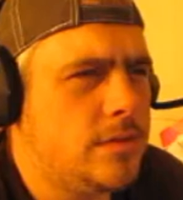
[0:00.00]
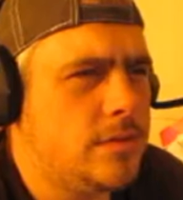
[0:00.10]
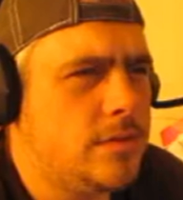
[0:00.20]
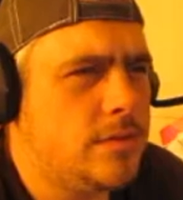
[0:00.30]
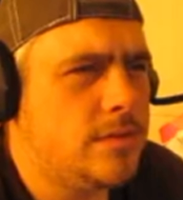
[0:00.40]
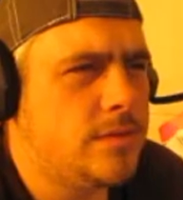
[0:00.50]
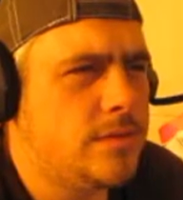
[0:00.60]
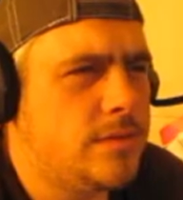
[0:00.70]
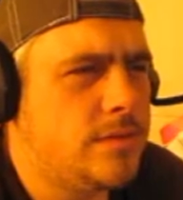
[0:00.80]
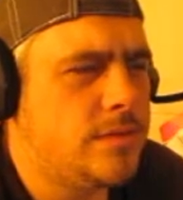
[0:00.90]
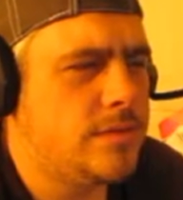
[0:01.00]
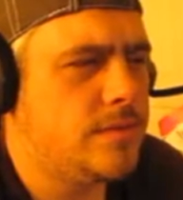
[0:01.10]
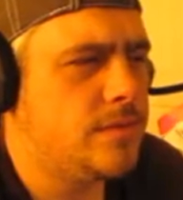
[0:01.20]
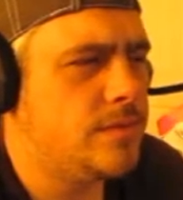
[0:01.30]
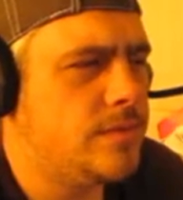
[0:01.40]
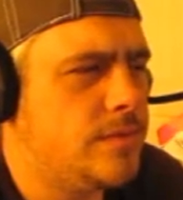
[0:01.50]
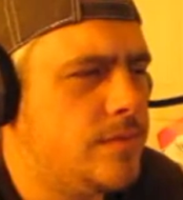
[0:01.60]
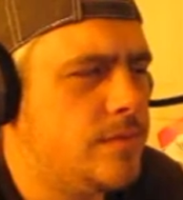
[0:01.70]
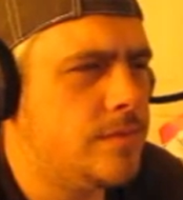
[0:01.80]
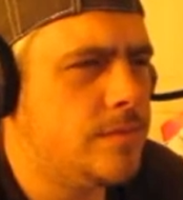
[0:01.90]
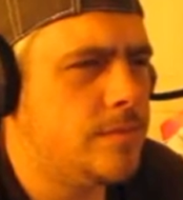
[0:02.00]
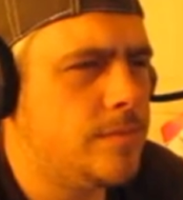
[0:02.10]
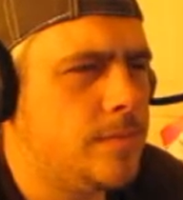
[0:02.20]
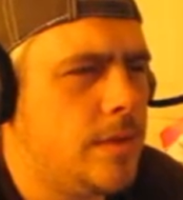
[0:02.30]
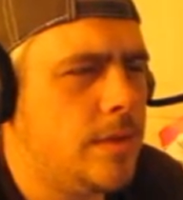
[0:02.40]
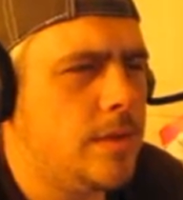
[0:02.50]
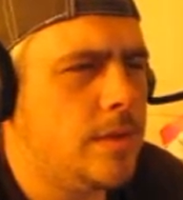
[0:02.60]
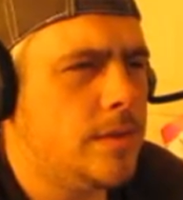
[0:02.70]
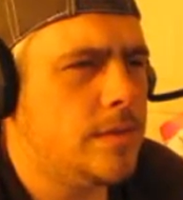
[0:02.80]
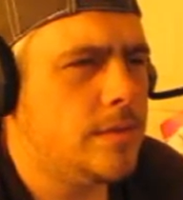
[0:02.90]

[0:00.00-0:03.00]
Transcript: No one is speaking in this clip.